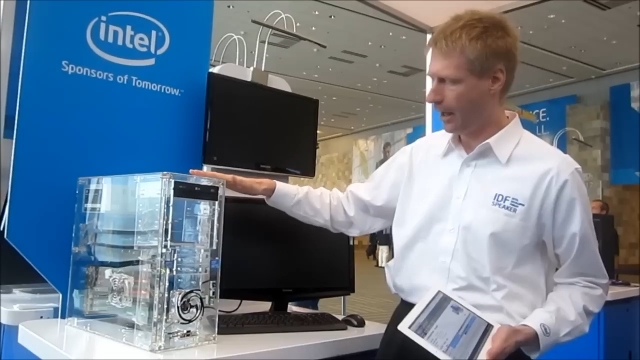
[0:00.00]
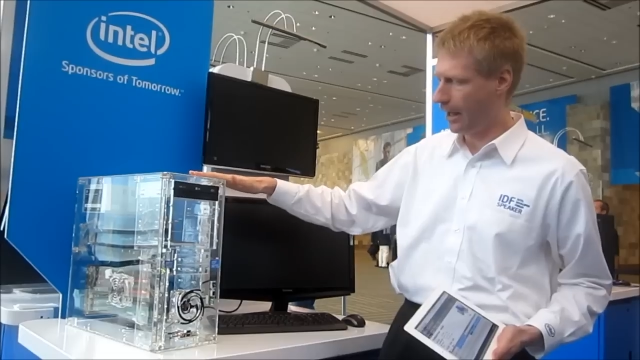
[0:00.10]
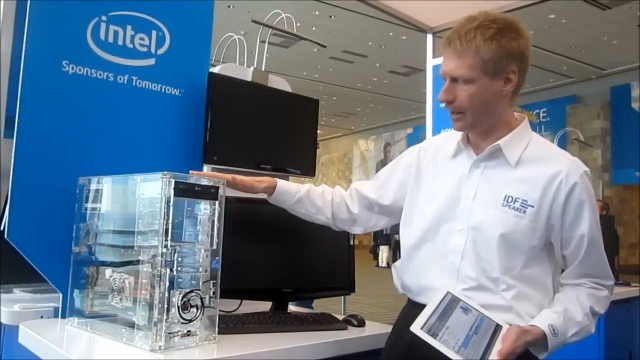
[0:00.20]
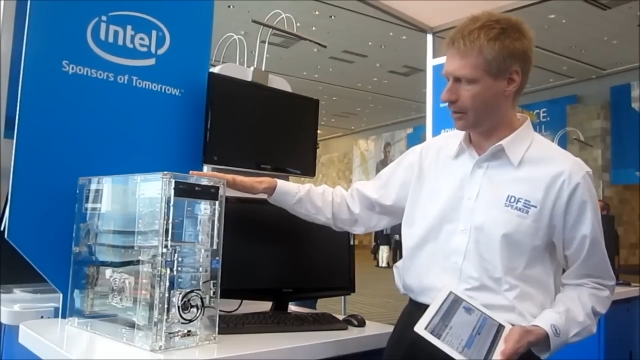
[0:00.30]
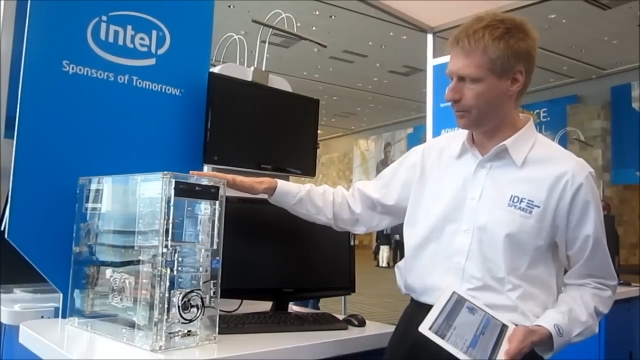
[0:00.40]

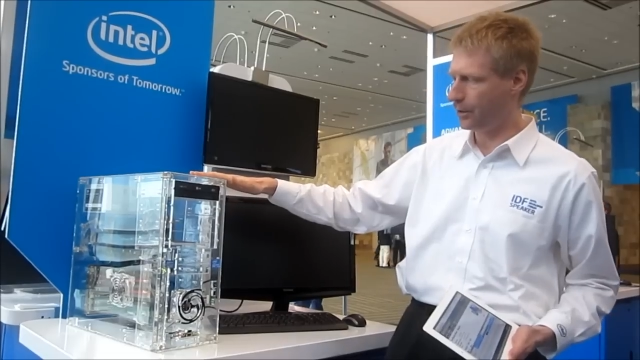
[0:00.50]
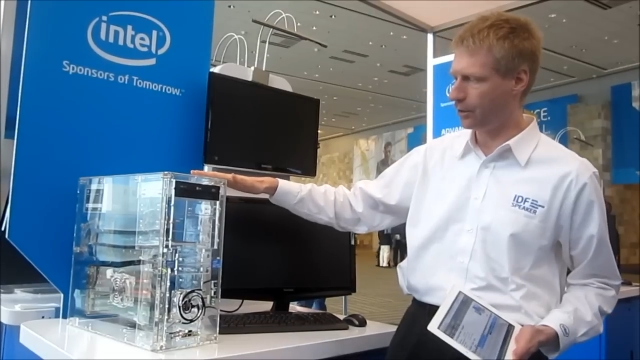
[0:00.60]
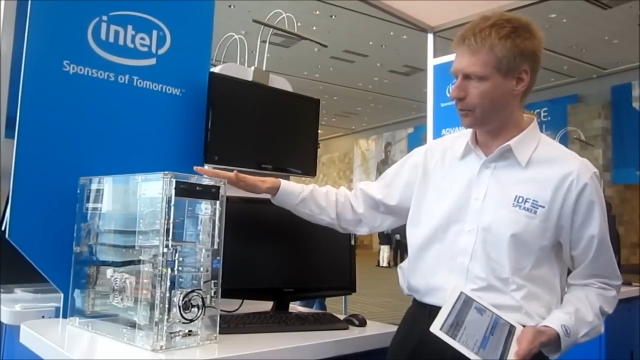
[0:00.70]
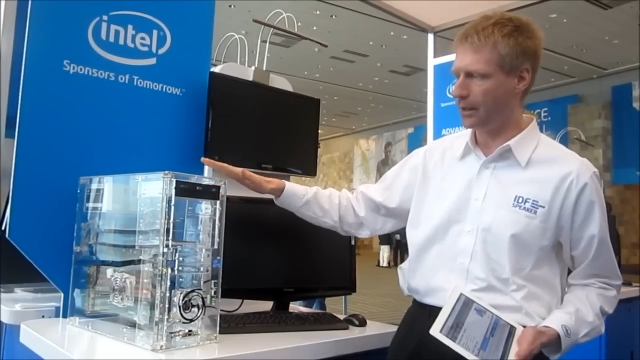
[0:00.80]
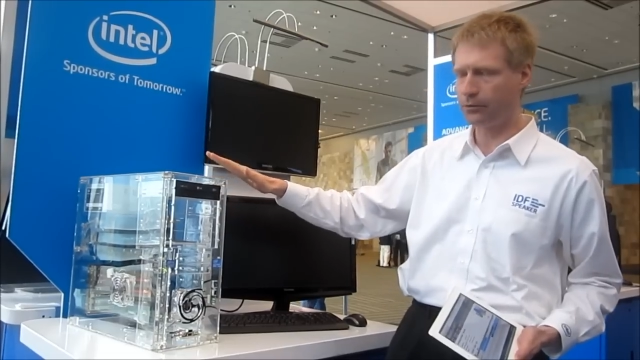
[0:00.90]
a
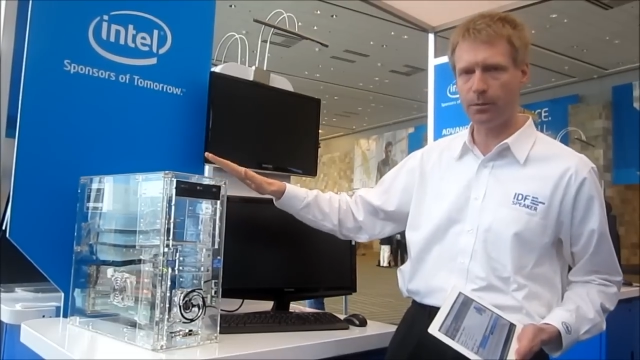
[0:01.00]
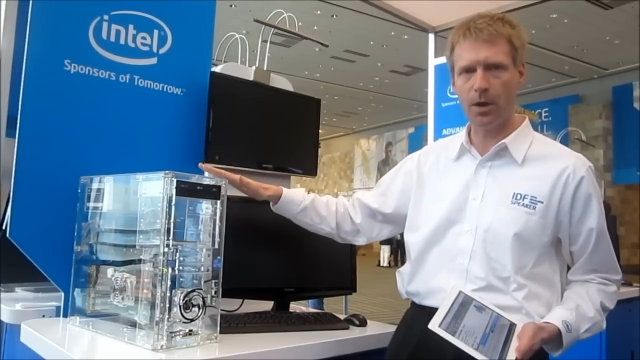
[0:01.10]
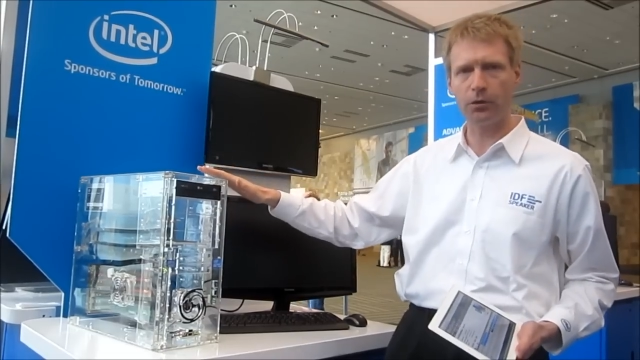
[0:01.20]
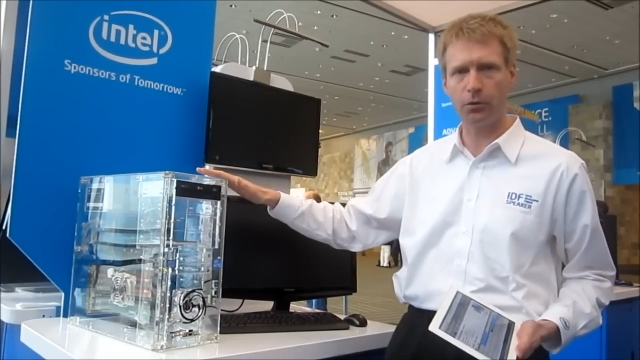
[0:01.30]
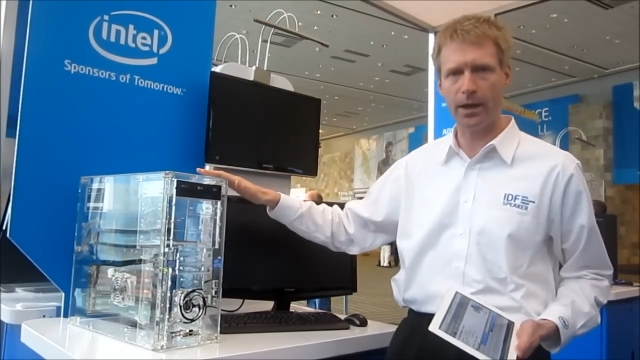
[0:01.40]
computer with
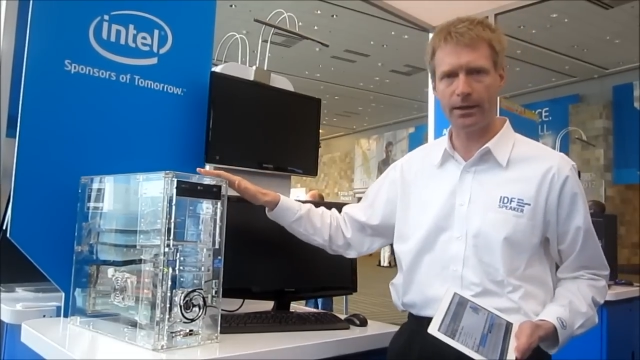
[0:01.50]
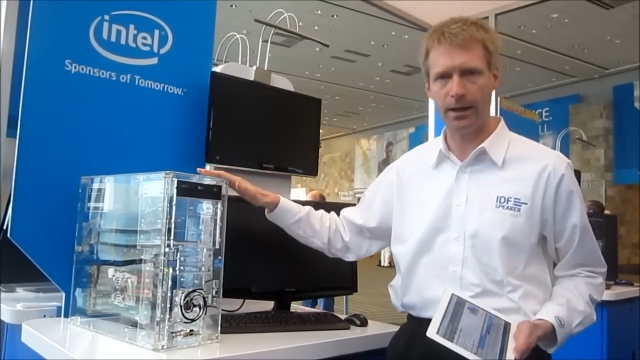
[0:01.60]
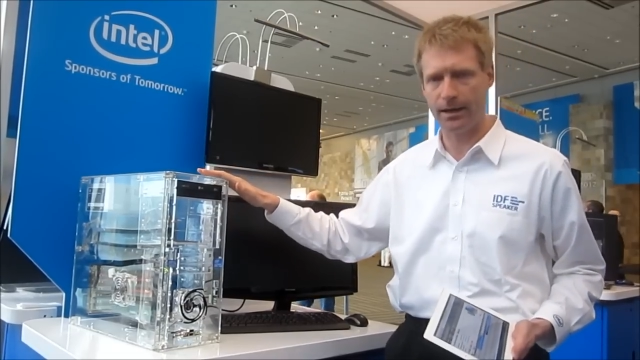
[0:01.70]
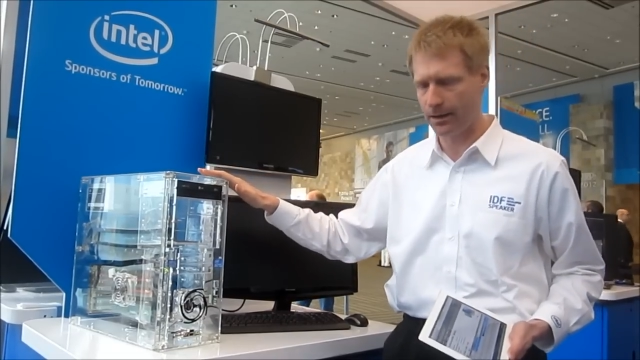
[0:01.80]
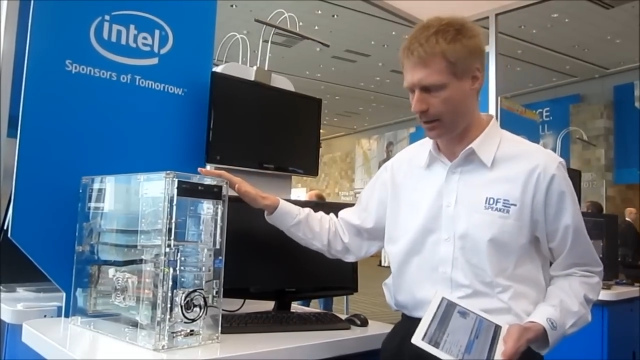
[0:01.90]
Remote Wake
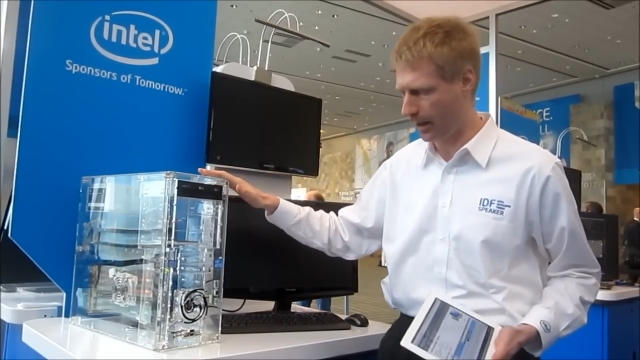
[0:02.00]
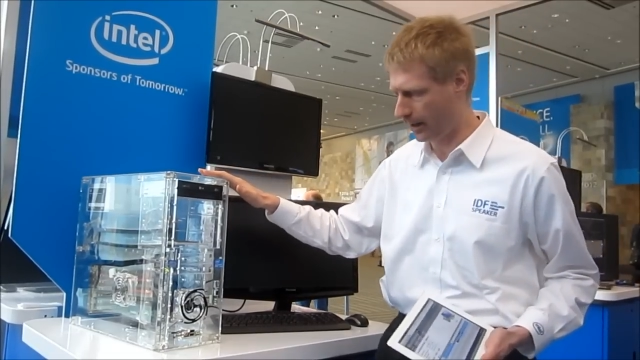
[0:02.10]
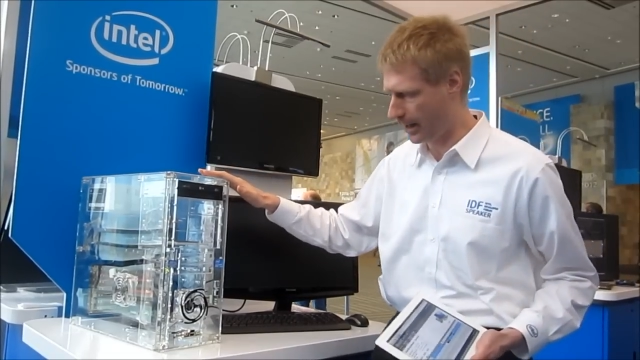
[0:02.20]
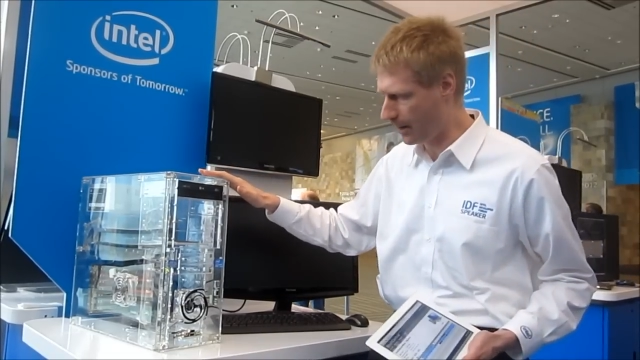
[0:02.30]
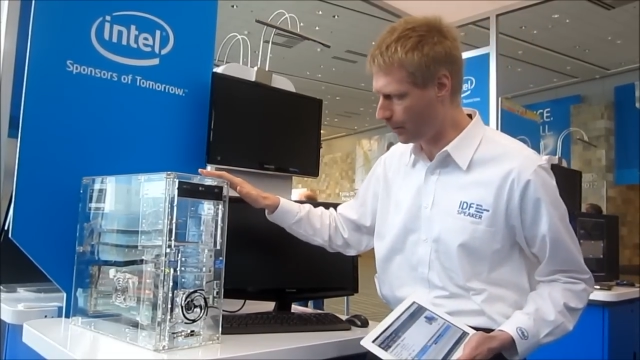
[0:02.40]

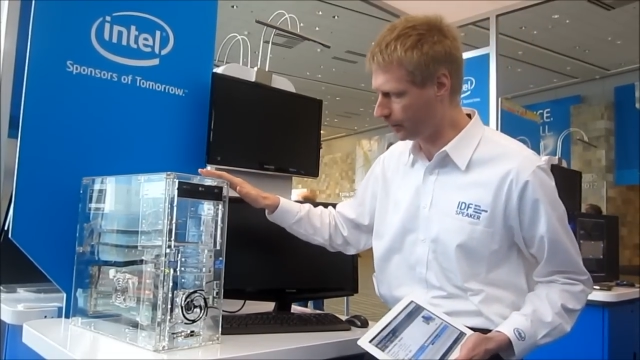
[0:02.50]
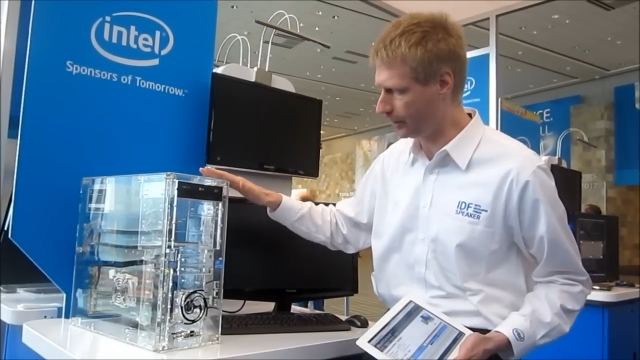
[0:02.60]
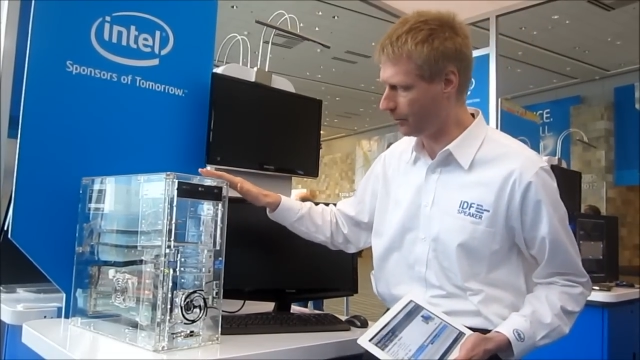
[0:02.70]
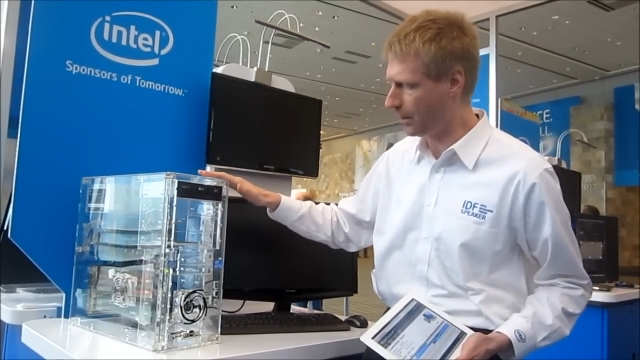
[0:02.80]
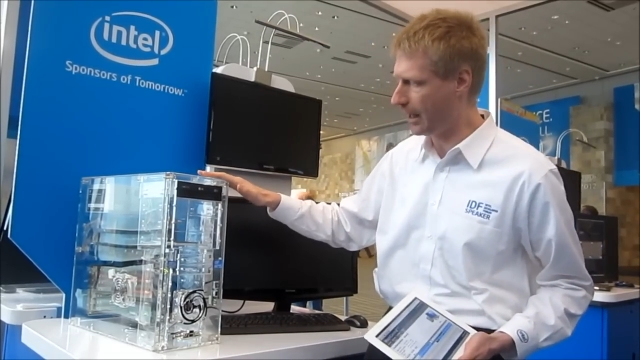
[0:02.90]
enabled
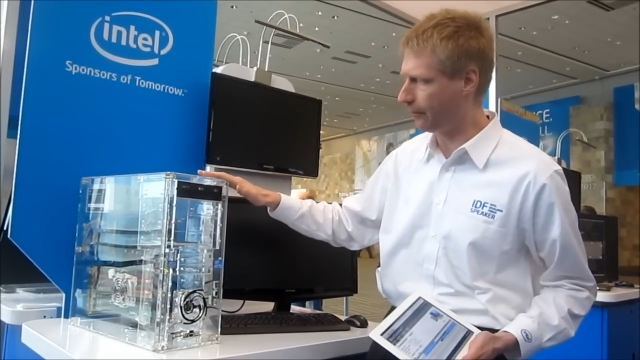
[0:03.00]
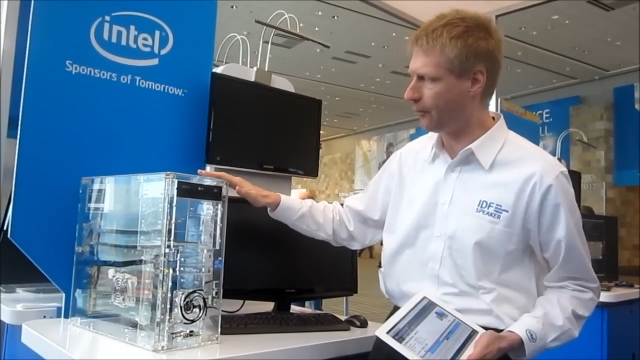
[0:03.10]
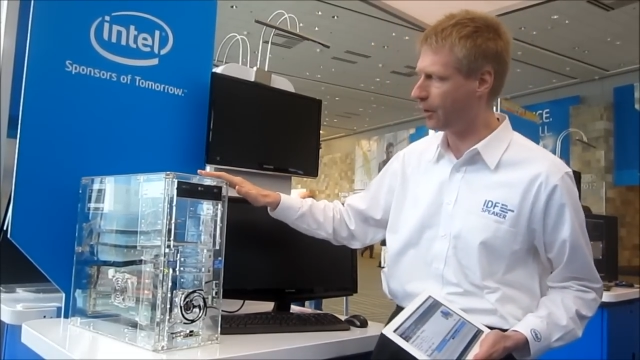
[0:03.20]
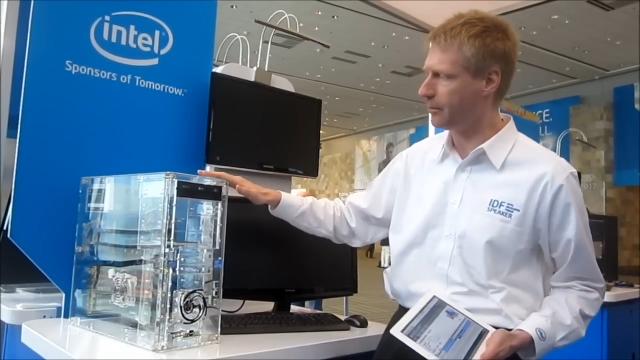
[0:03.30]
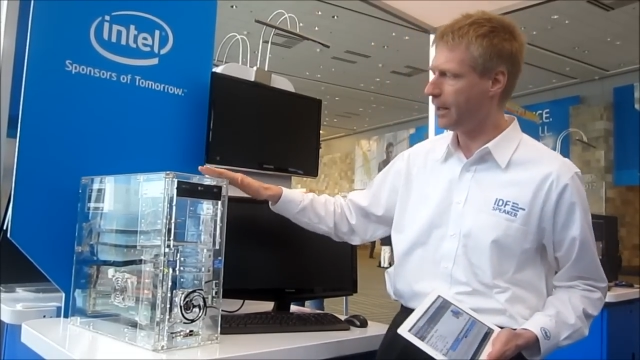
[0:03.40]
in the
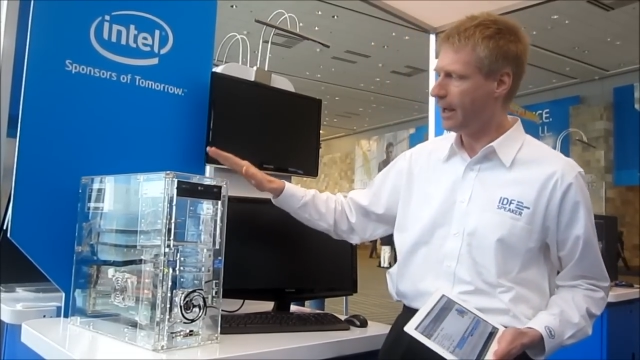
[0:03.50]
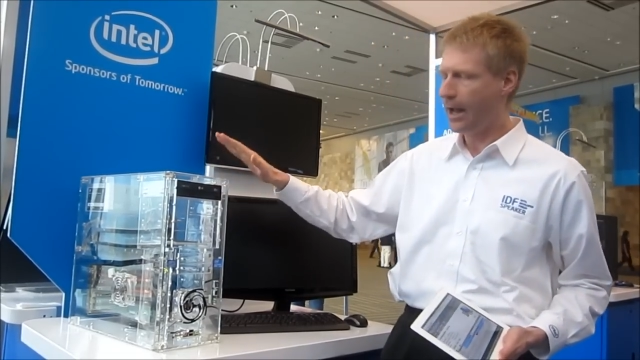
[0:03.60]
platform.